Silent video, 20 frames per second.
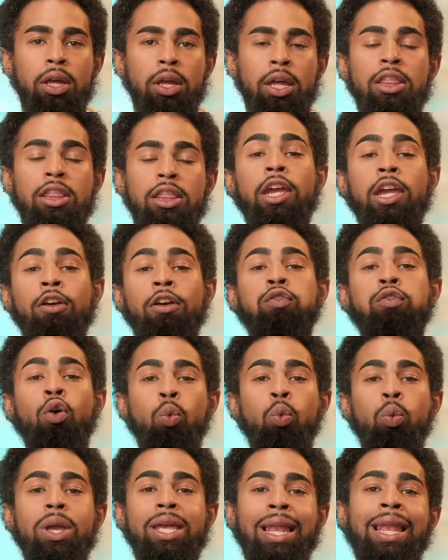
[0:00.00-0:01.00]
Therefore,
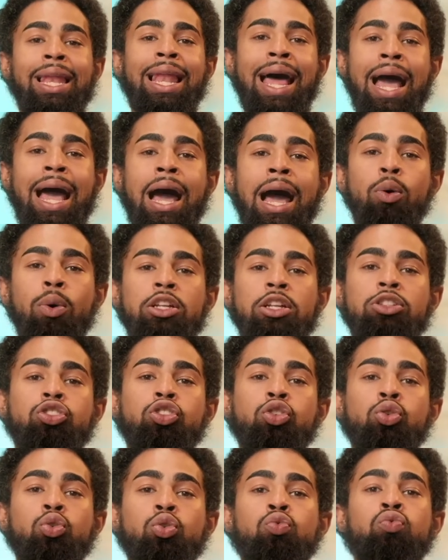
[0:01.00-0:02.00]
we allow it
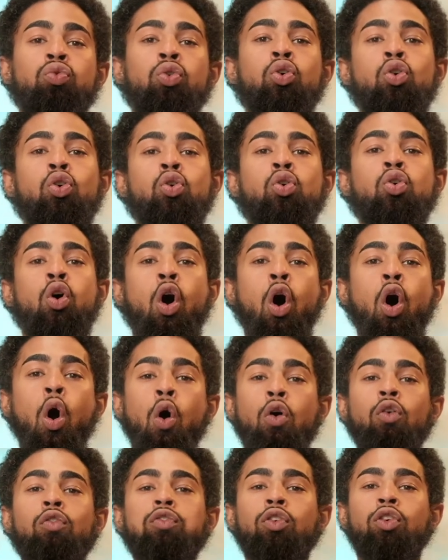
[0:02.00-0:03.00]
to rule
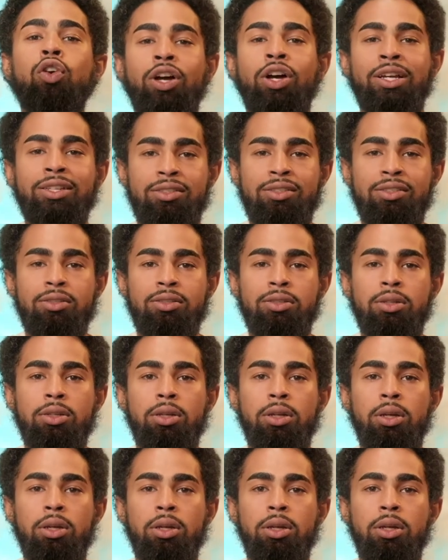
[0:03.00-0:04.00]
over us,
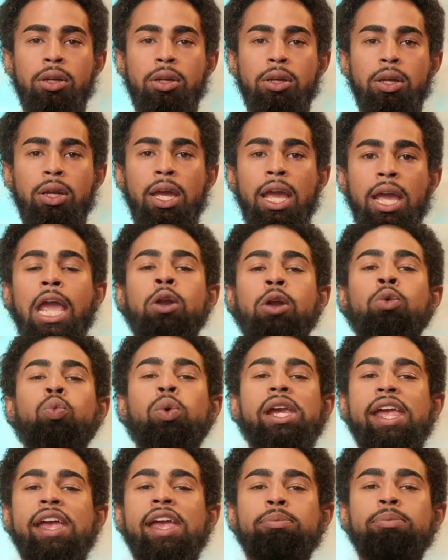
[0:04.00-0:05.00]
and
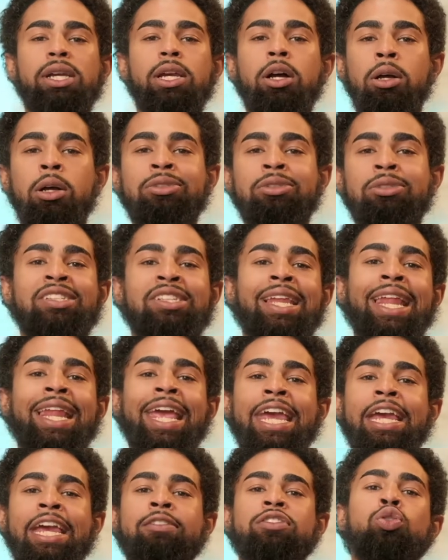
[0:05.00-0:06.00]
we have become
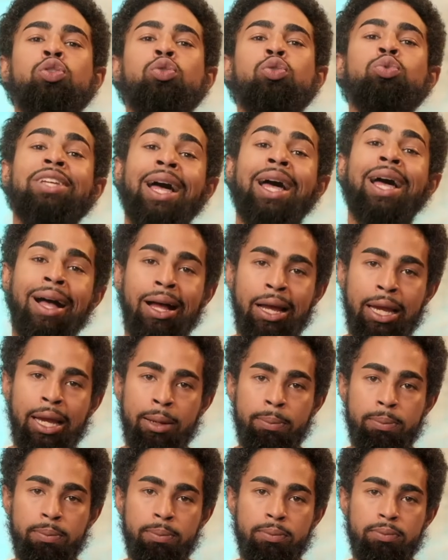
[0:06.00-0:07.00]
slaves to time.
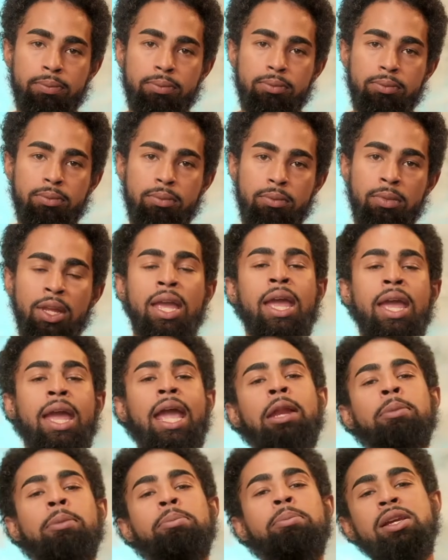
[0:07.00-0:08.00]

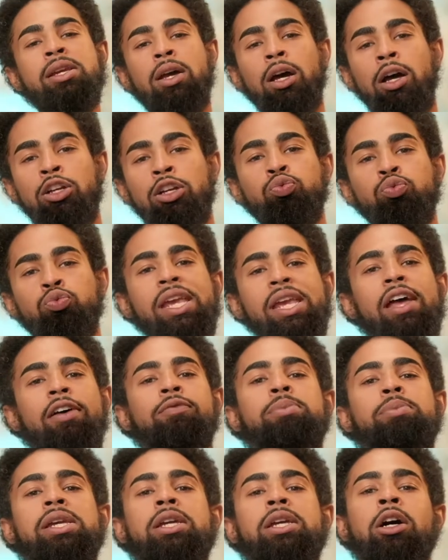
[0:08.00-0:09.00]
And because we have
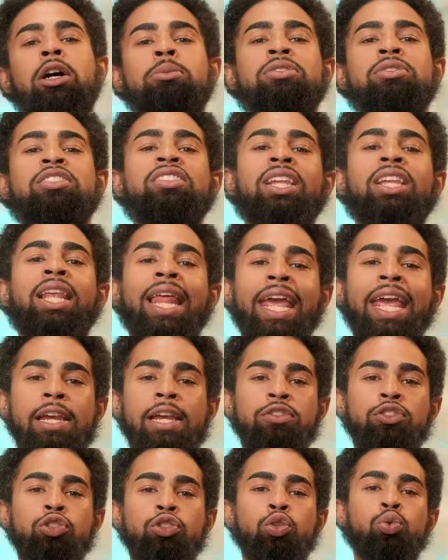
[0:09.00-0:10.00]
become slaves
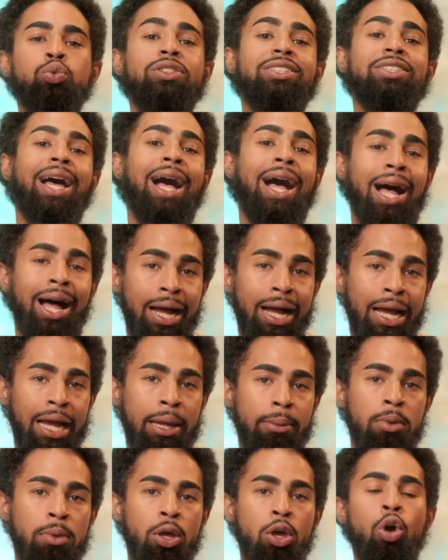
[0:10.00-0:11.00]
to
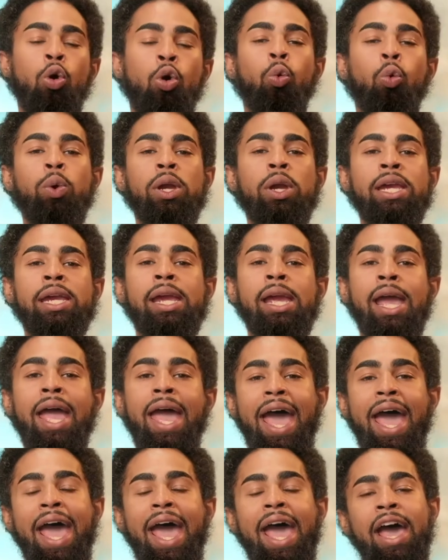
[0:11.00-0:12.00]
time, we
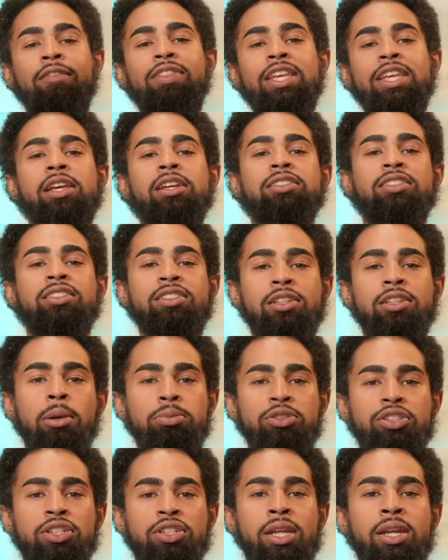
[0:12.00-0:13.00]
have the
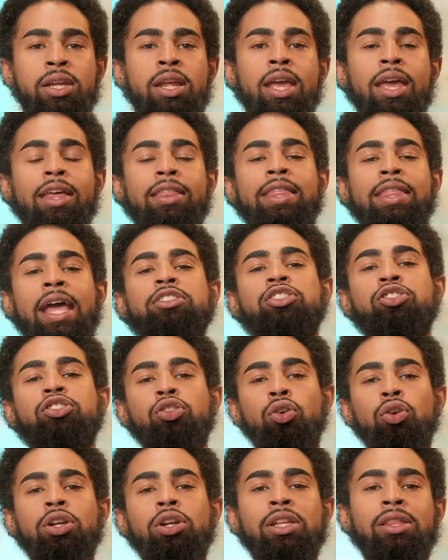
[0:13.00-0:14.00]
assumption that
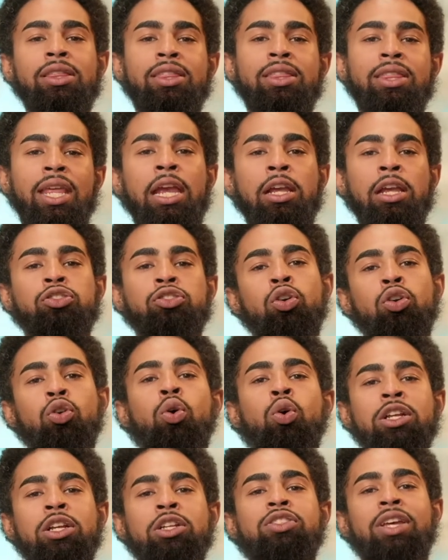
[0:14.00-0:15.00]
certain things are
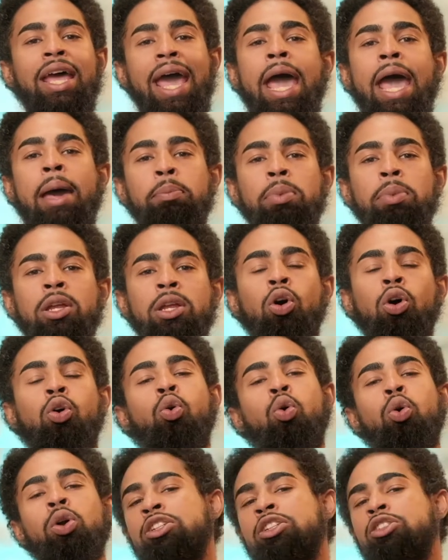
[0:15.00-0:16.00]
going to happen
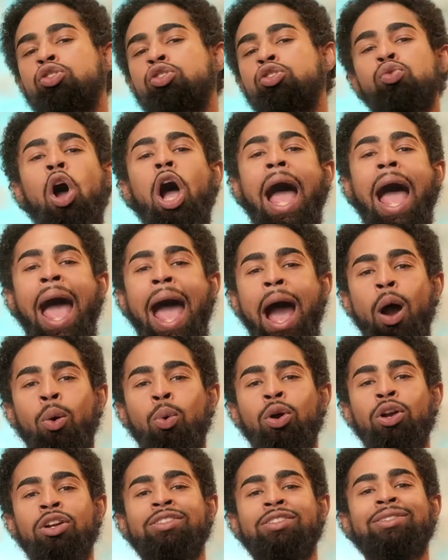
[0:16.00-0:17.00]
according to
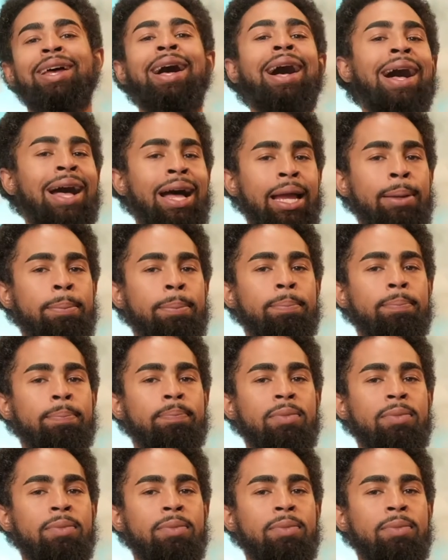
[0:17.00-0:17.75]
our time.